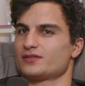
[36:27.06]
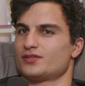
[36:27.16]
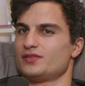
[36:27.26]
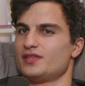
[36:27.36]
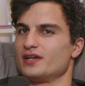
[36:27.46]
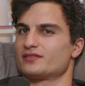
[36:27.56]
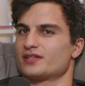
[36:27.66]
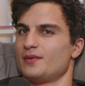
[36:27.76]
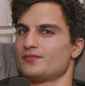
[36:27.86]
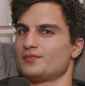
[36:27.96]
good things to
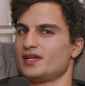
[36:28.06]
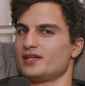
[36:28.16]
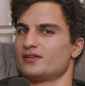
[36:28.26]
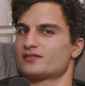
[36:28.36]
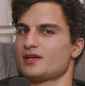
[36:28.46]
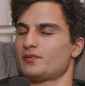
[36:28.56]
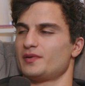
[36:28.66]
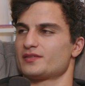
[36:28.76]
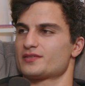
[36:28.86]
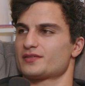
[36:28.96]
come from getting into
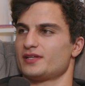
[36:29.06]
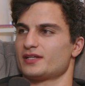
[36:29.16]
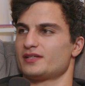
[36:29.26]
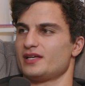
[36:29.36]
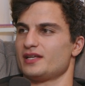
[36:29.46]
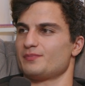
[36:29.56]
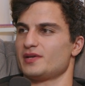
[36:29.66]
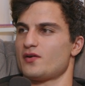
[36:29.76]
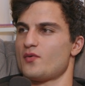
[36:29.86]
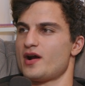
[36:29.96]
supplements. I just like, like getting
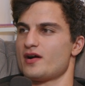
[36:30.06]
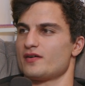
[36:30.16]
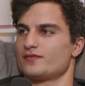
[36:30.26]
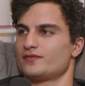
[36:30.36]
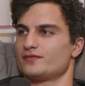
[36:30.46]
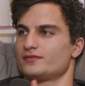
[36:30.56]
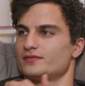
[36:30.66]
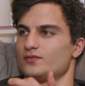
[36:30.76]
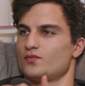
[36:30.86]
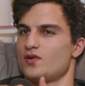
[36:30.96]
being aware of
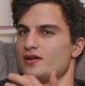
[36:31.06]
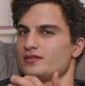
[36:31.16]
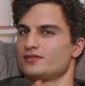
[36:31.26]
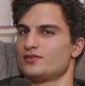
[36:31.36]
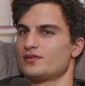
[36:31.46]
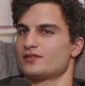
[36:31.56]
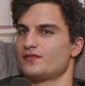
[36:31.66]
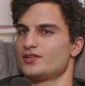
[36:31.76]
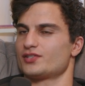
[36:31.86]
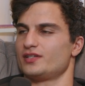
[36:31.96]
what you're
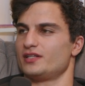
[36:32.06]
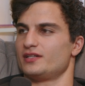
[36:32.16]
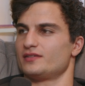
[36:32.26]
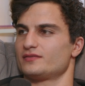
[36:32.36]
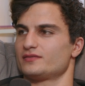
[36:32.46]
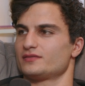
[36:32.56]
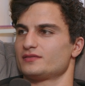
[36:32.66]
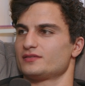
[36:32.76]
deficient in and mm -hmm.